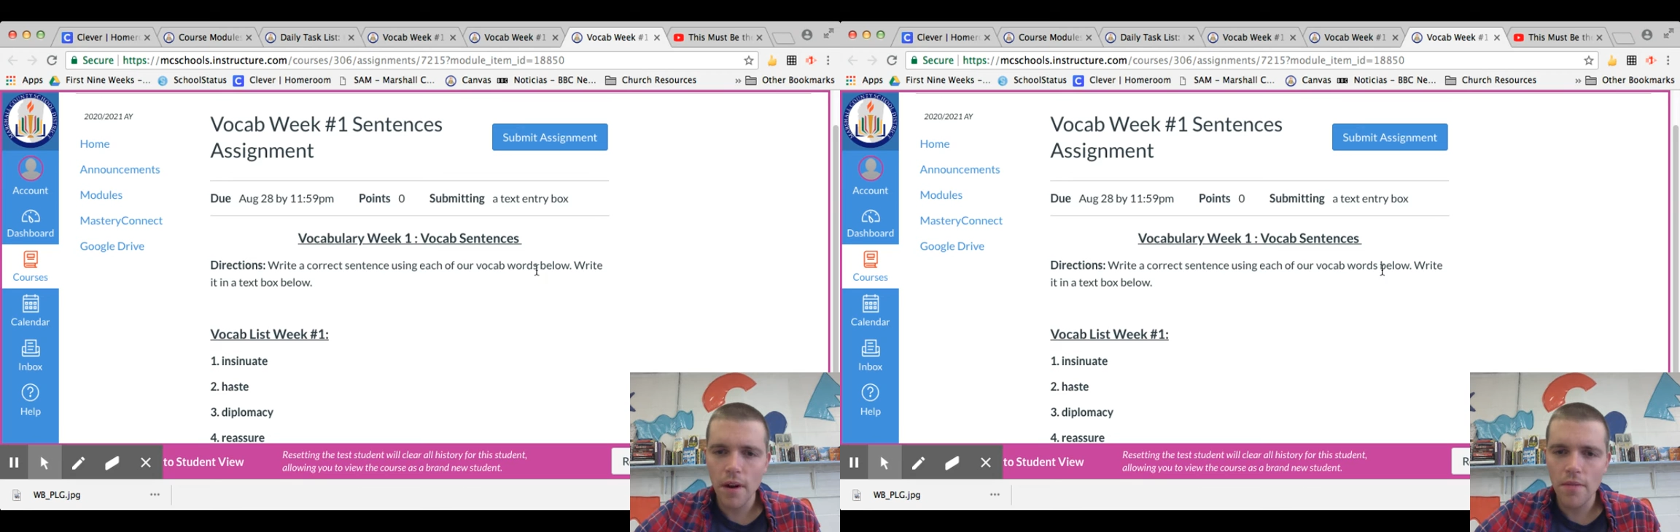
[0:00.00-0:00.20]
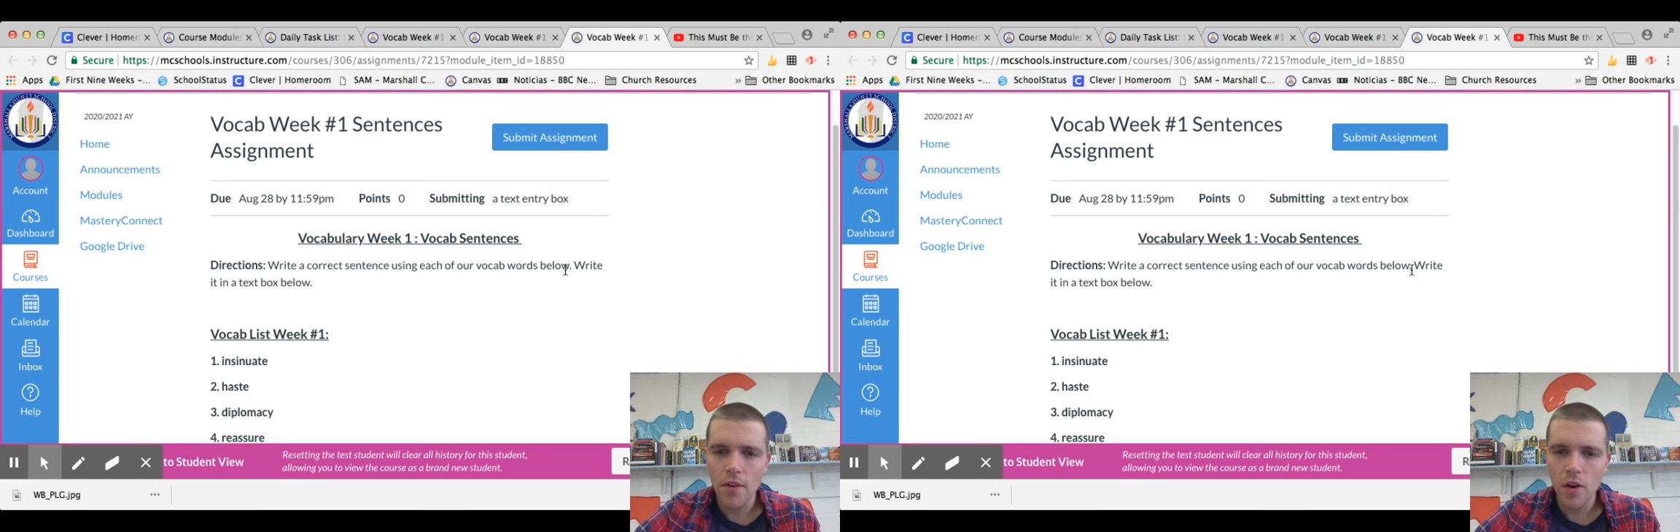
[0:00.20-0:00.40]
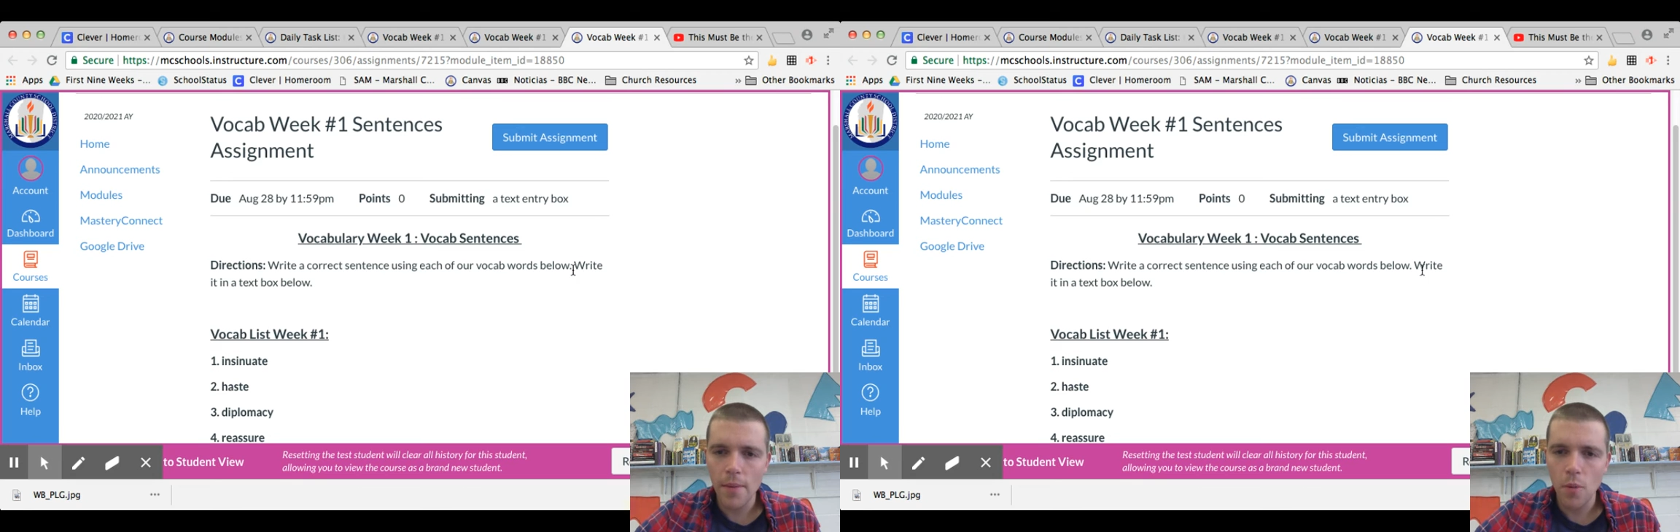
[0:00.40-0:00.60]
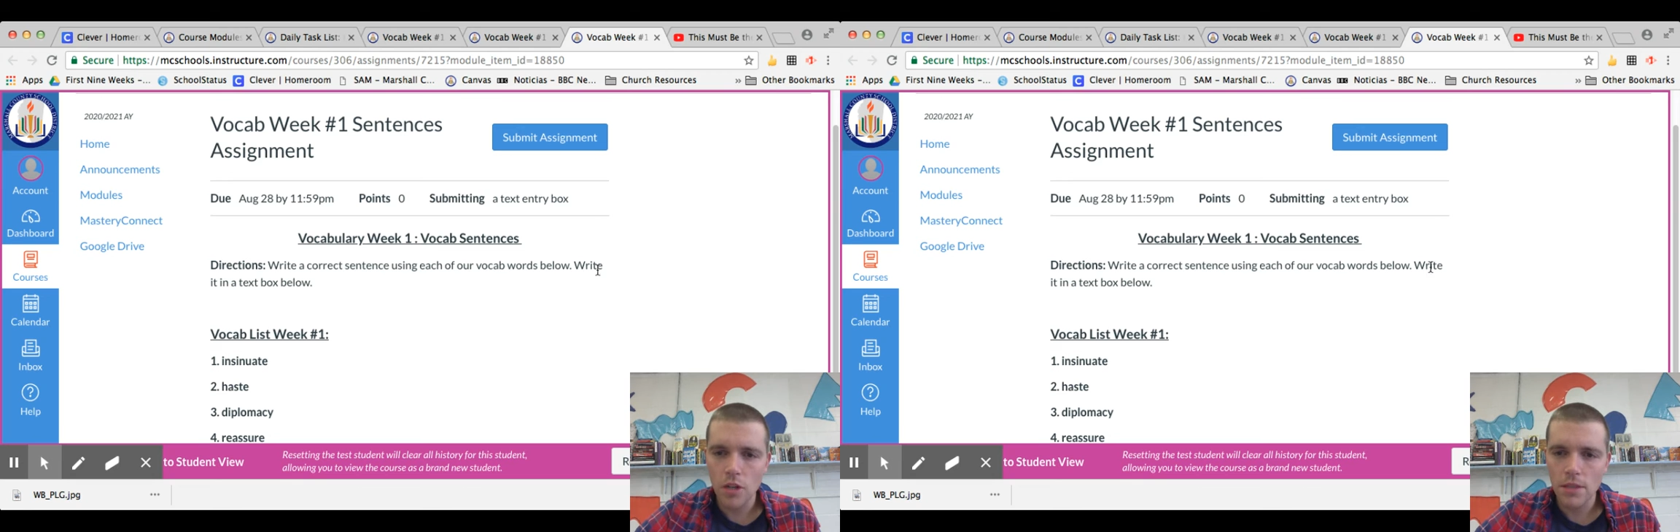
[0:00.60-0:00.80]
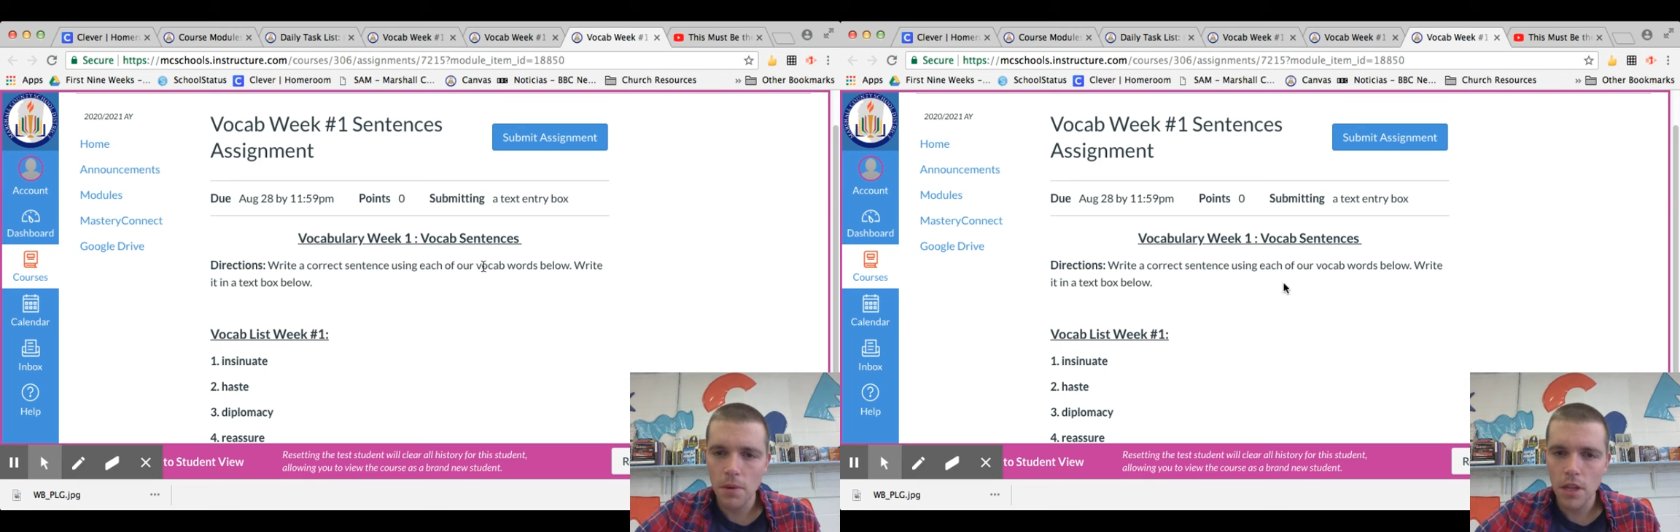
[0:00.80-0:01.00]
our vocab
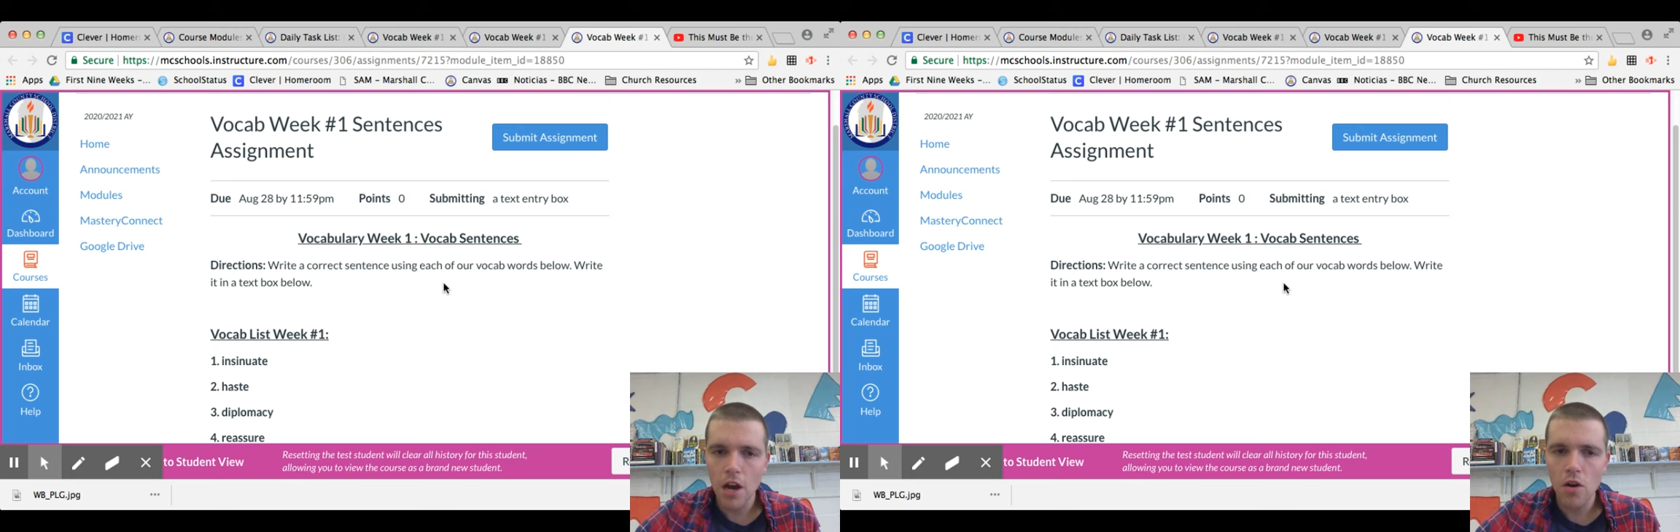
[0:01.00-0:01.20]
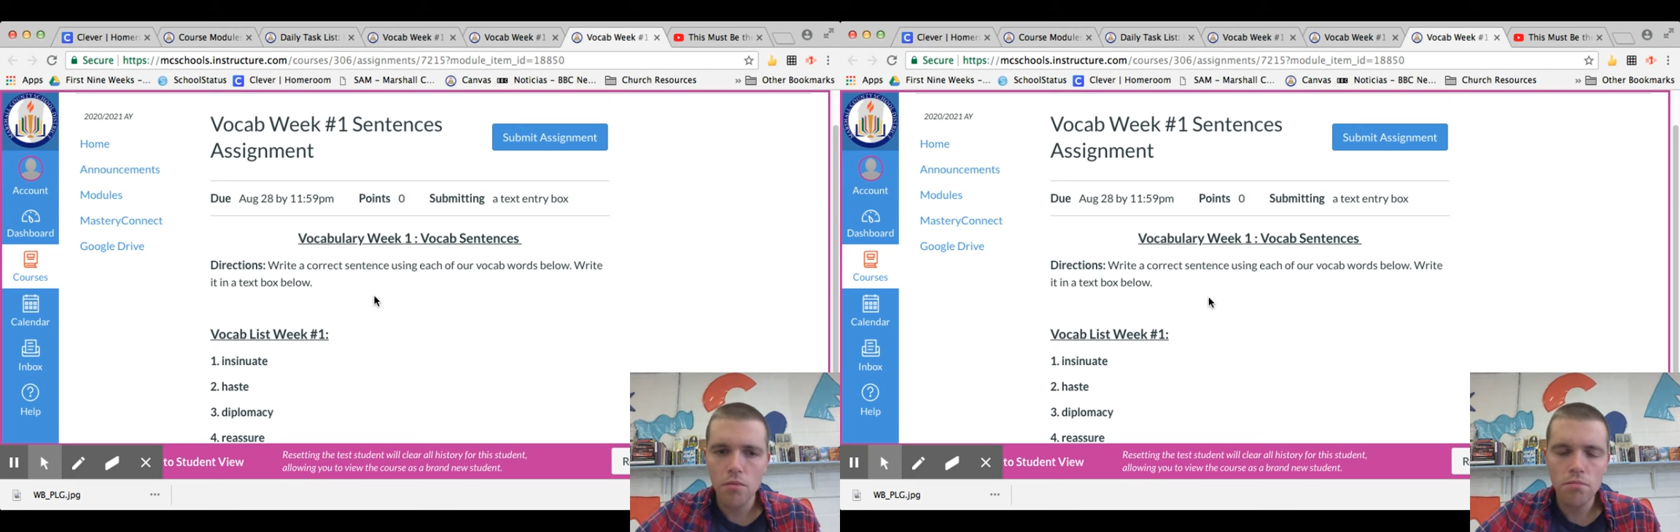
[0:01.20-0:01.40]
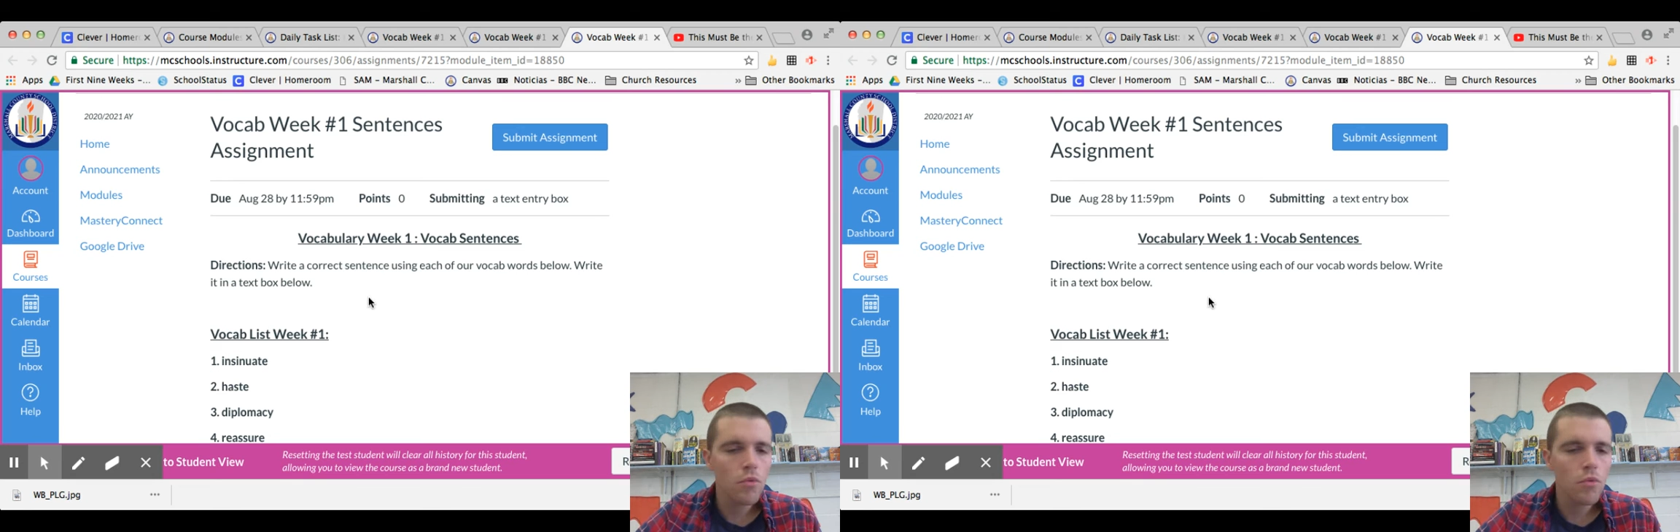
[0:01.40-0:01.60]
words below.